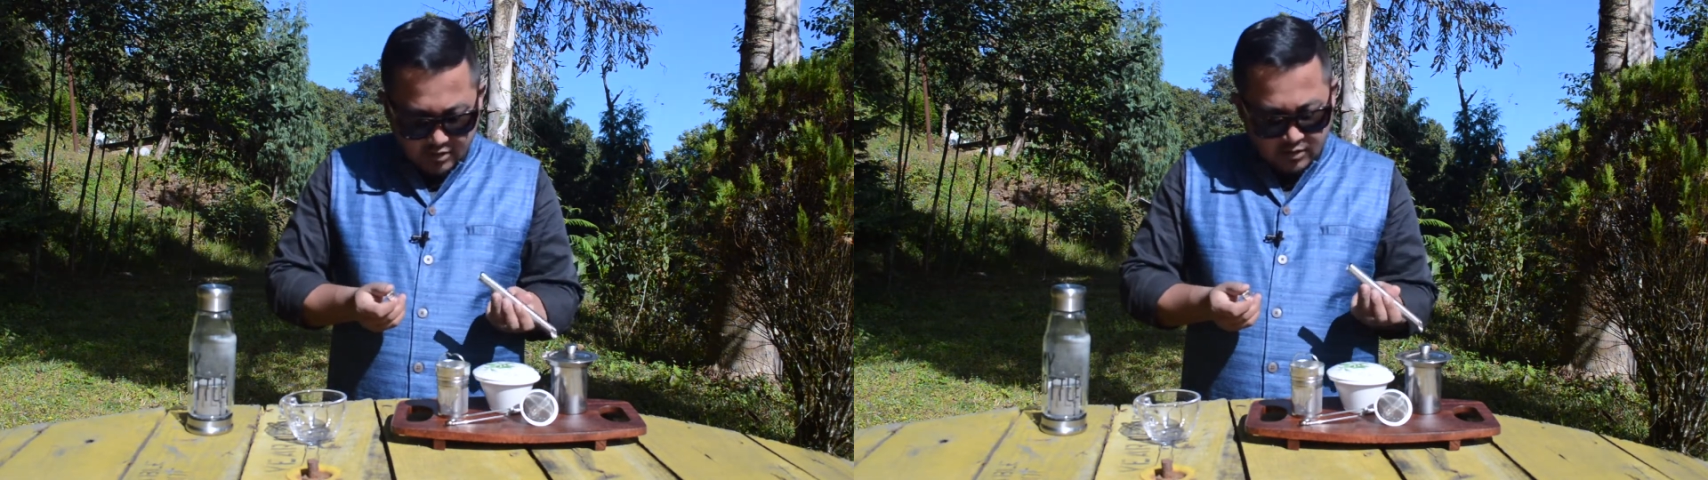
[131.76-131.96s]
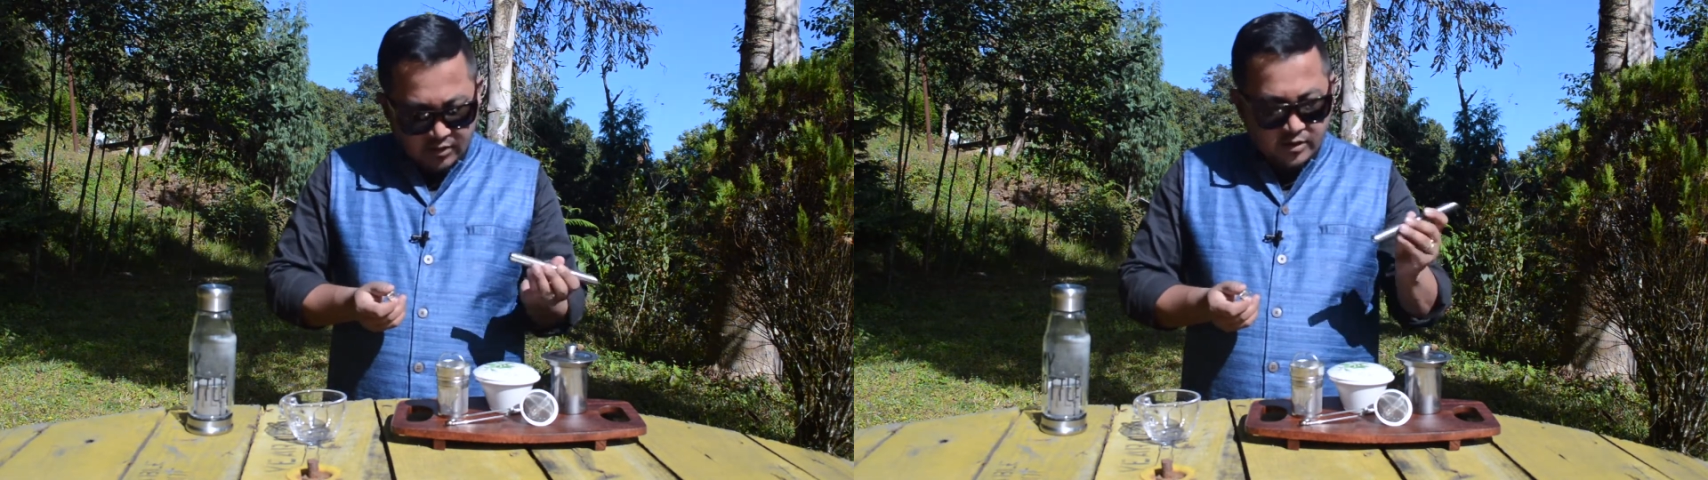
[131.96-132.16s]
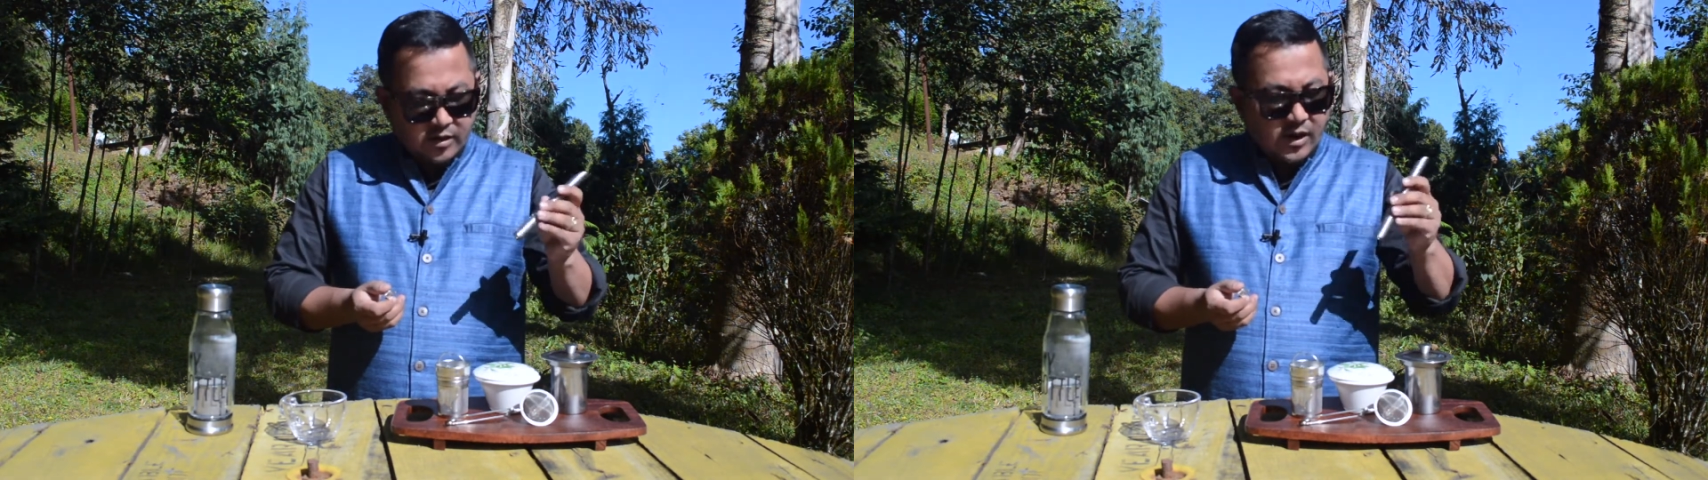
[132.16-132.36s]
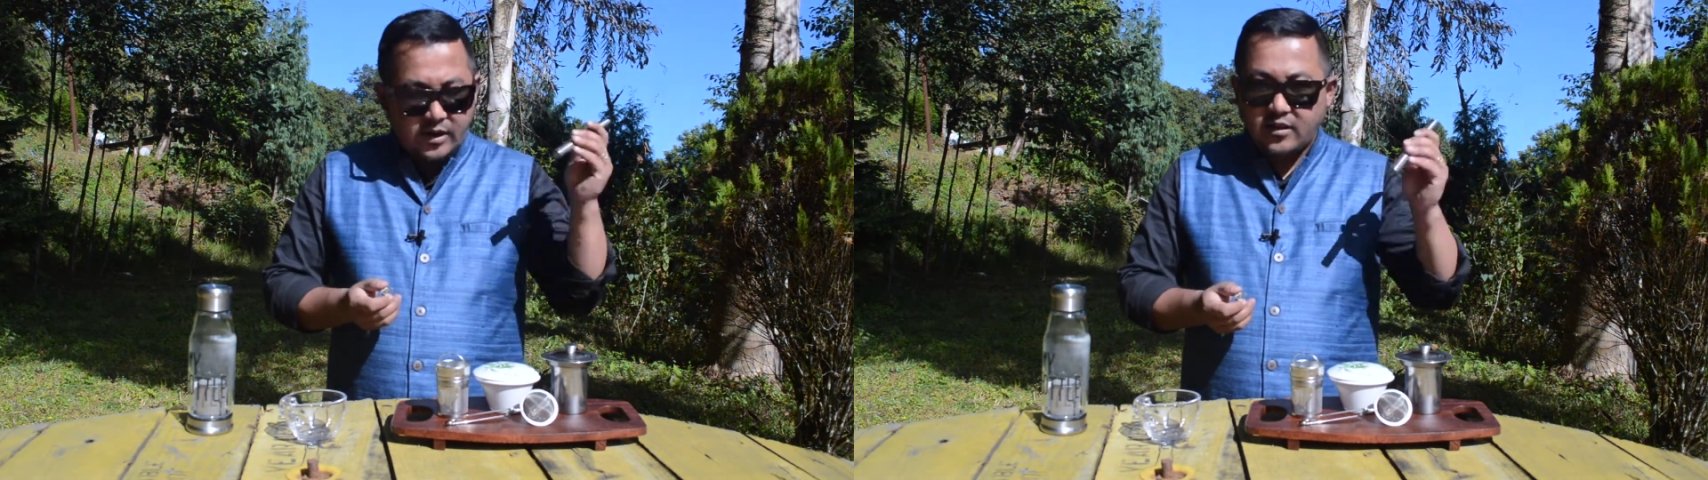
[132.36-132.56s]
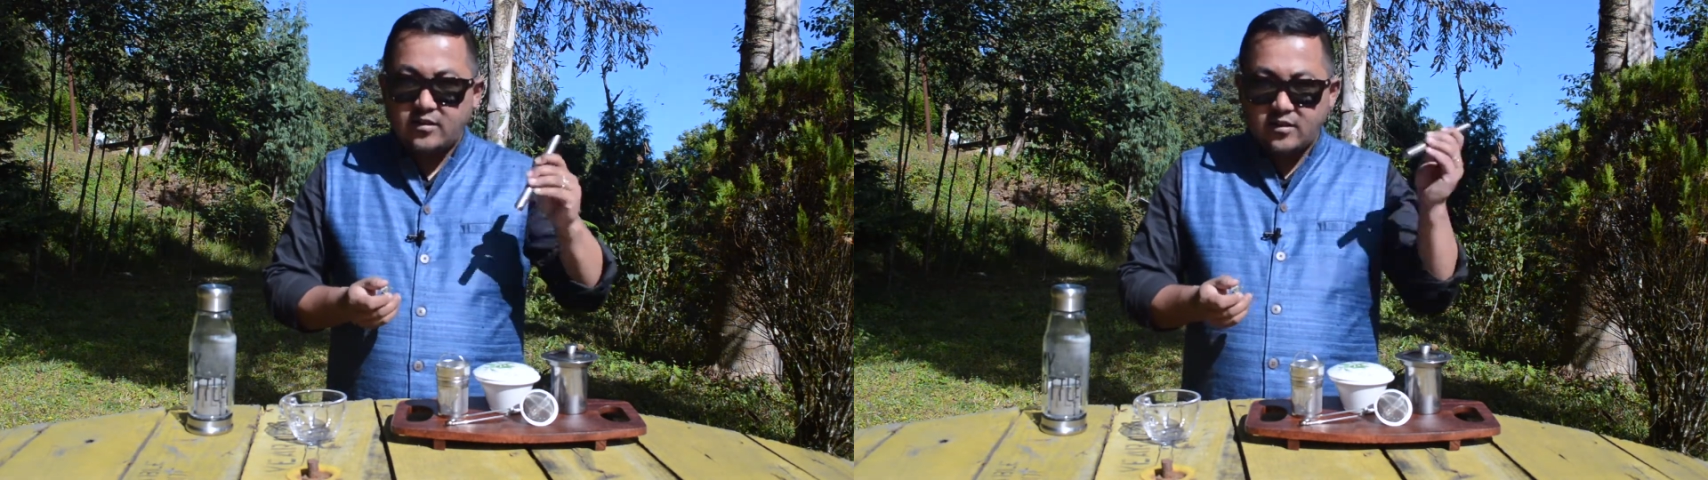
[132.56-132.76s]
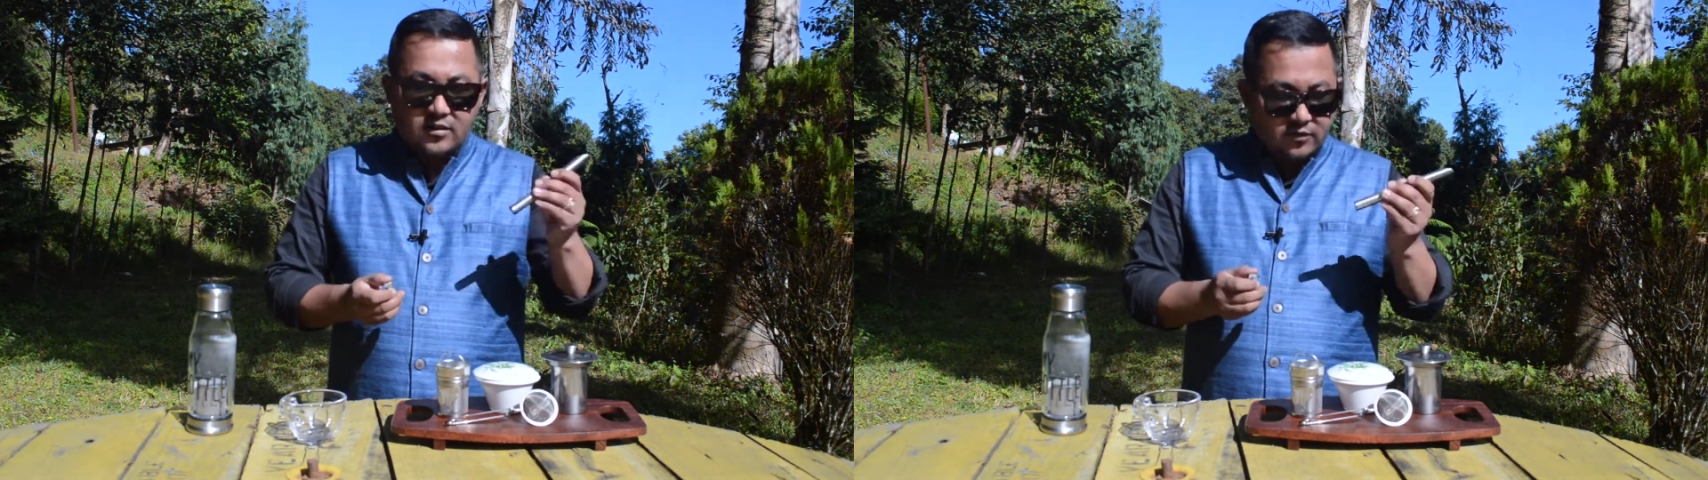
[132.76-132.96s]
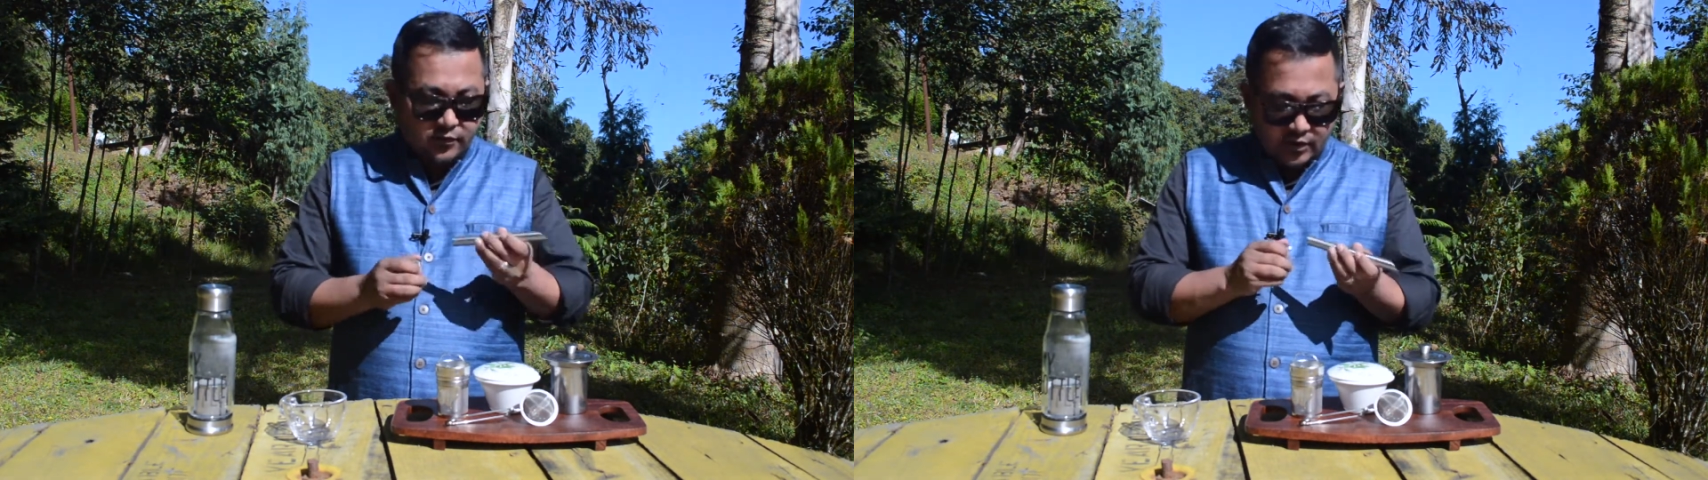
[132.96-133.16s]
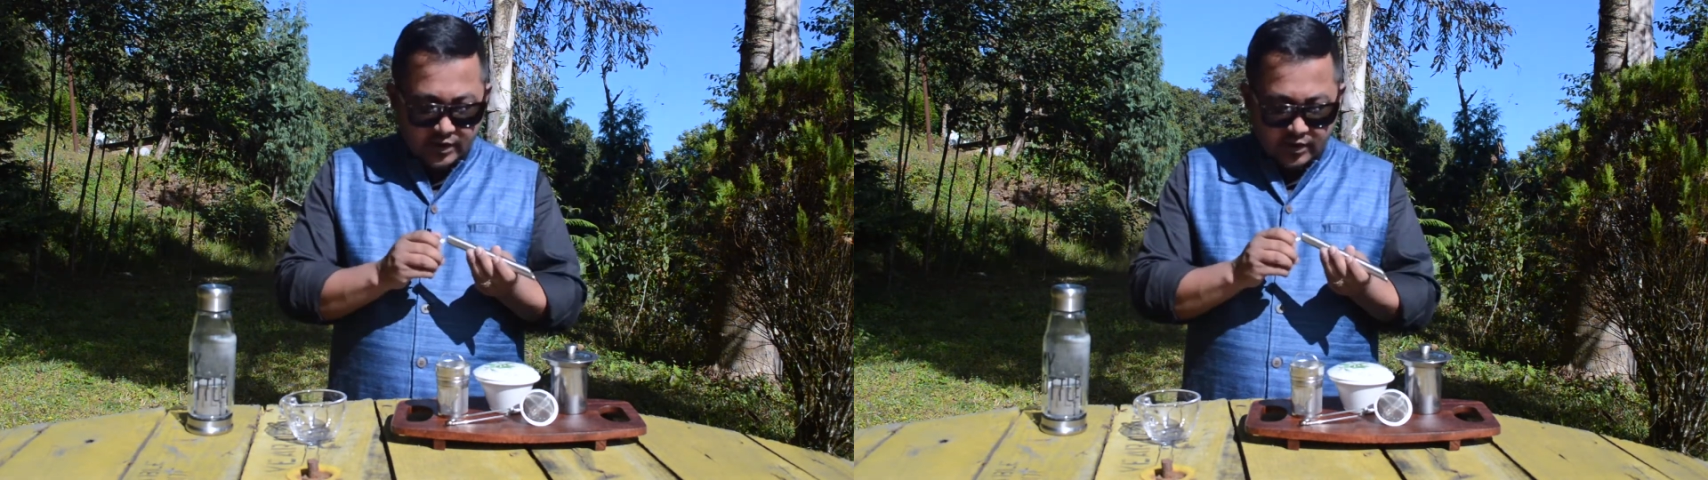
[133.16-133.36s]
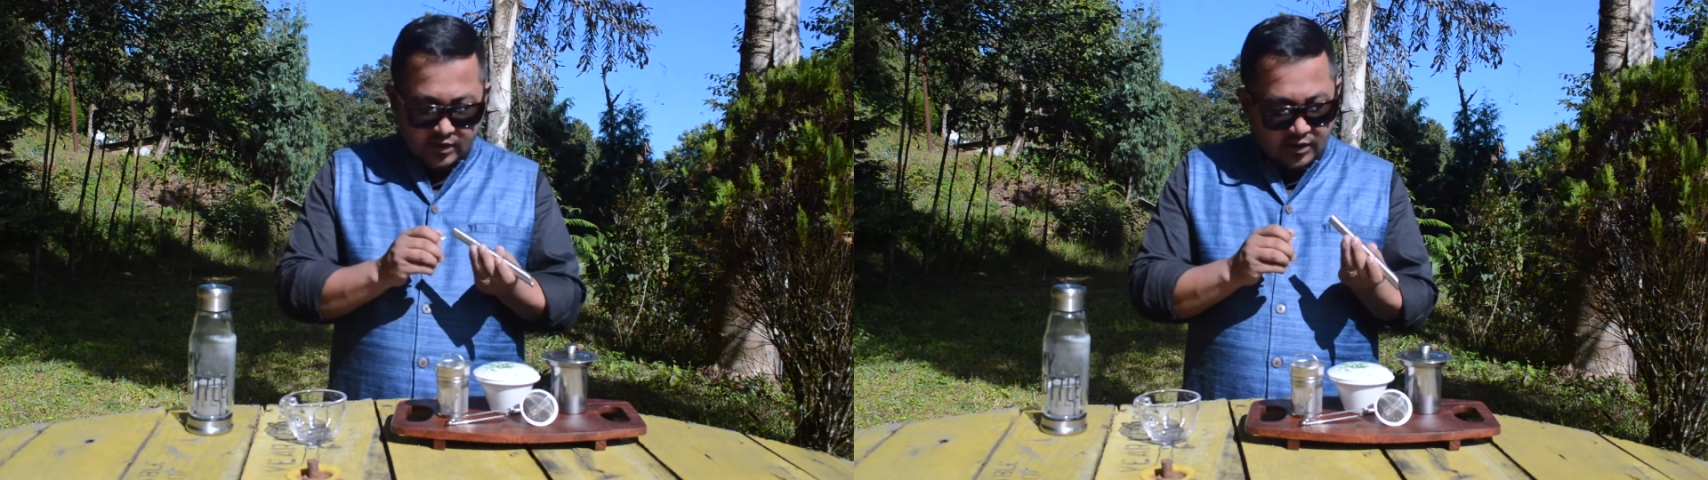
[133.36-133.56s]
Here, I guess this is for like